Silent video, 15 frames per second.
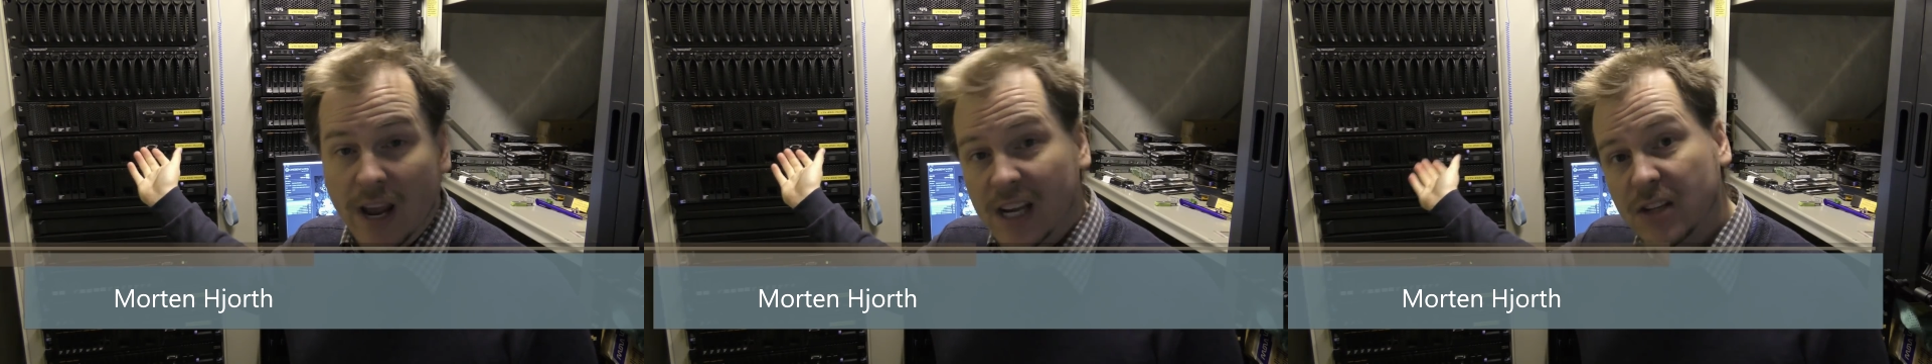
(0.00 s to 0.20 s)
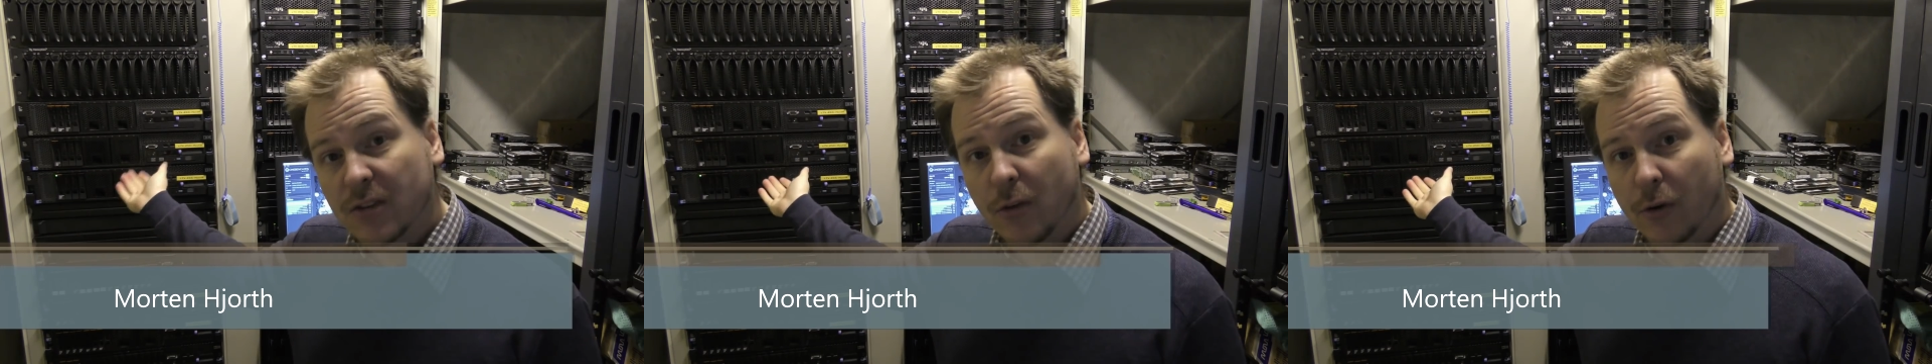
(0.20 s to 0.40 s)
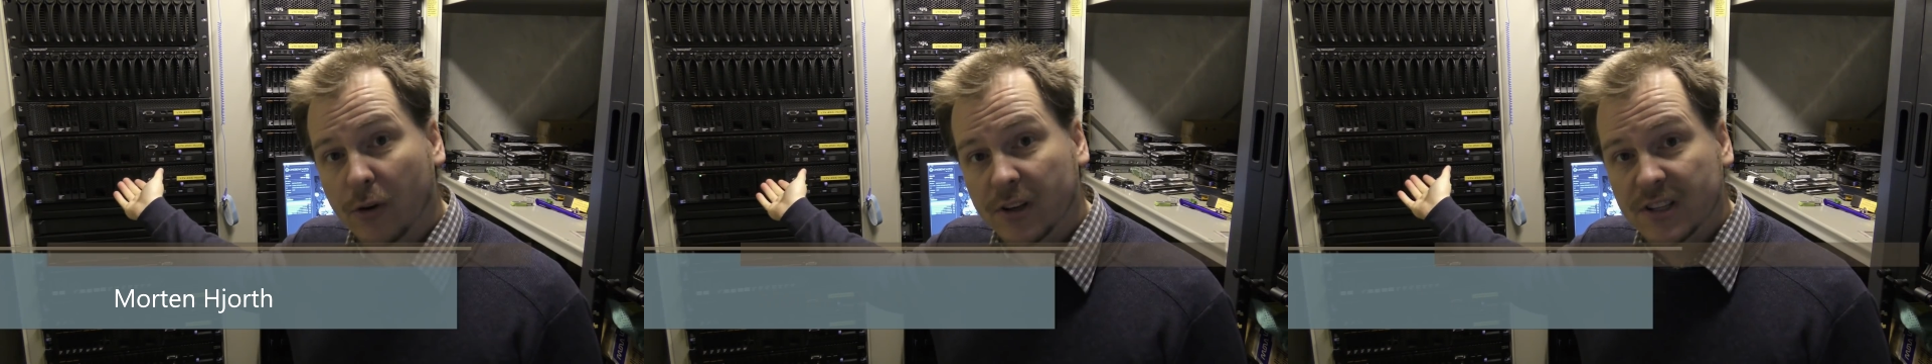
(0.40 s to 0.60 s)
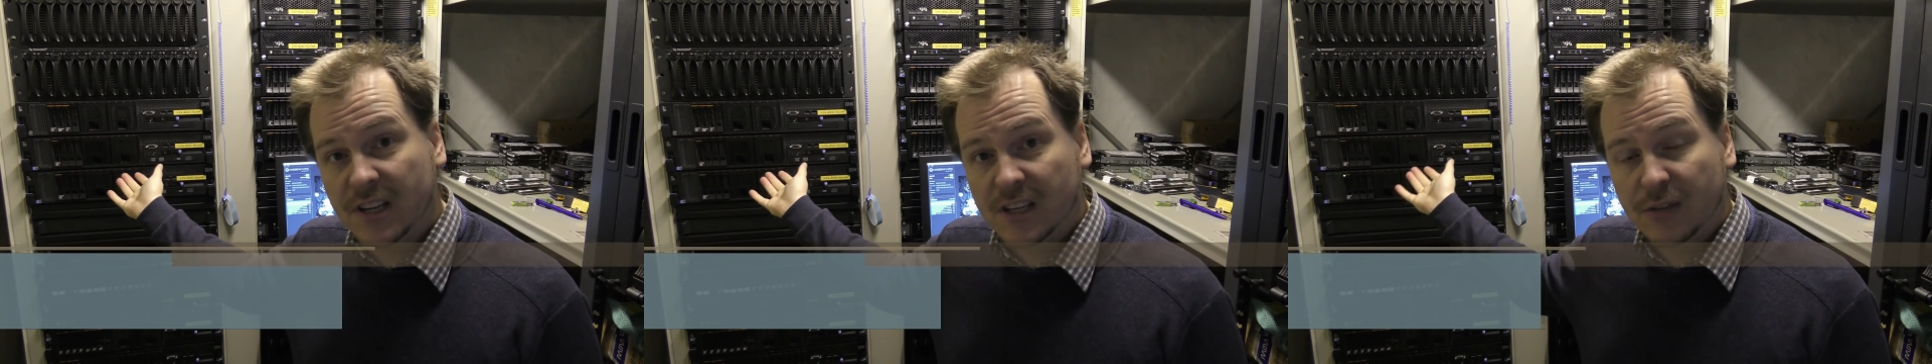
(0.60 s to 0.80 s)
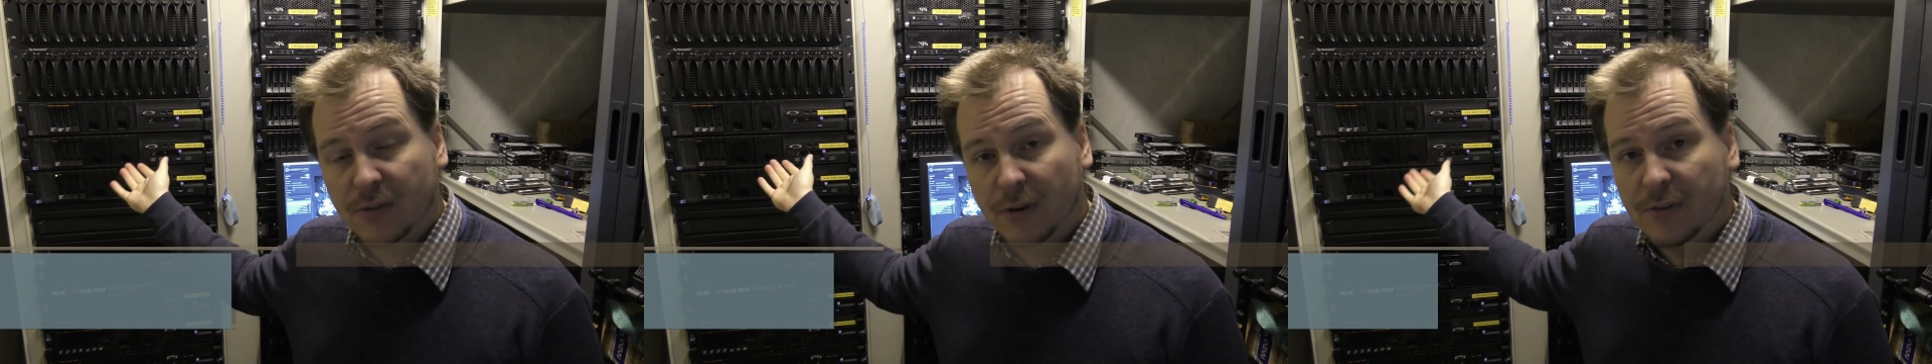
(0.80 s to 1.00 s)

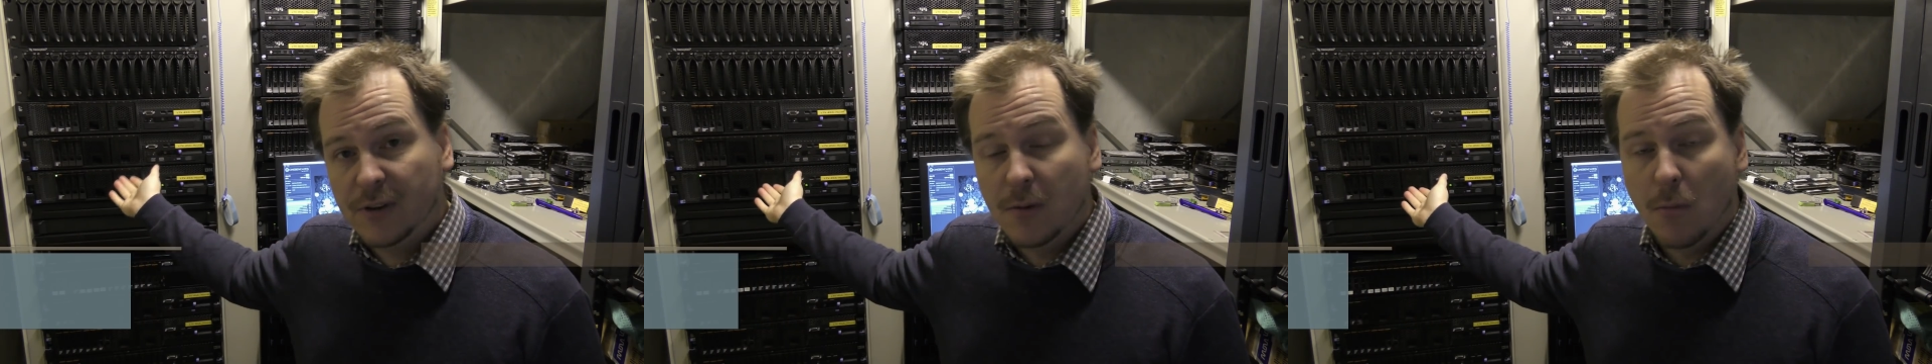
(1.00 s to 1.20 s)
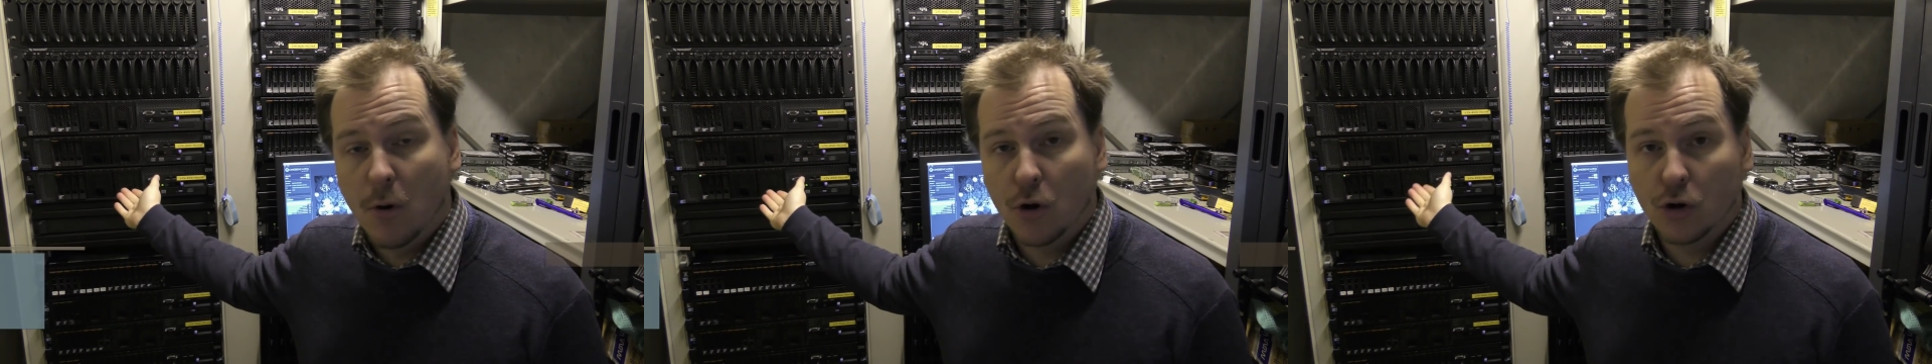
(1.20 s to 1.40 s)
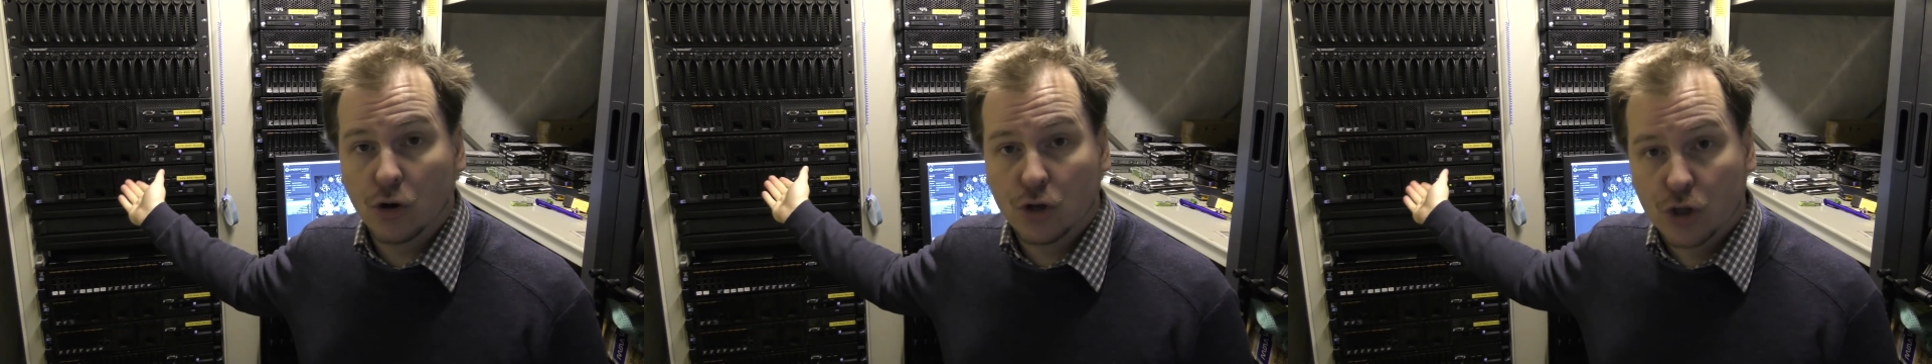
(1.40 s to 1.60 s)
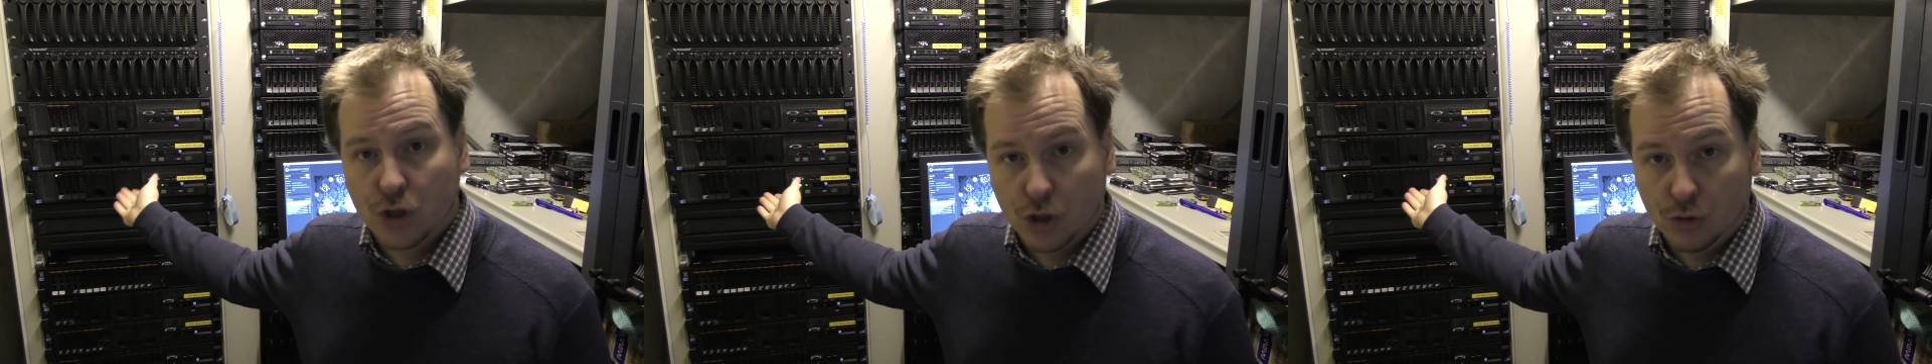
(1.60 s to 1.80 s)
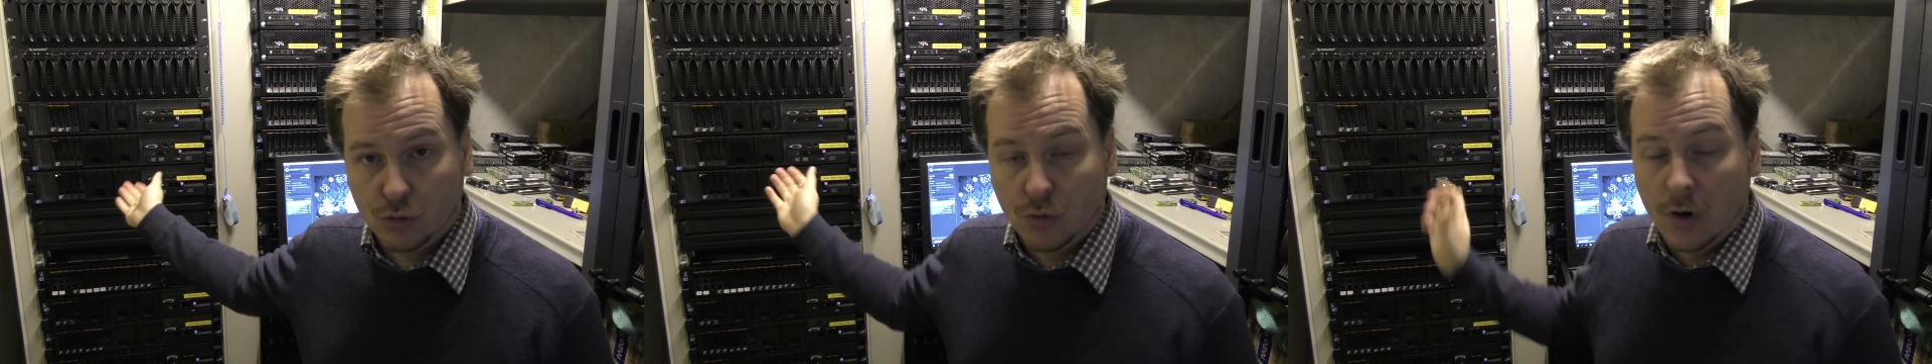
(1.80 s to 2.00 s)
X3650 Model
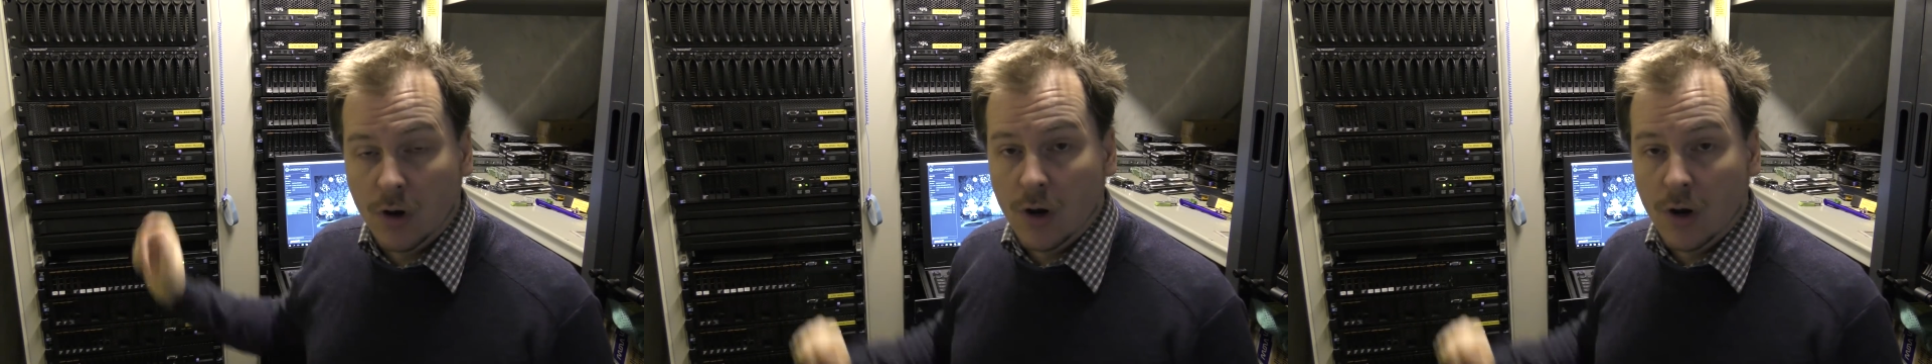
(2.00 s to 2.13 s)
2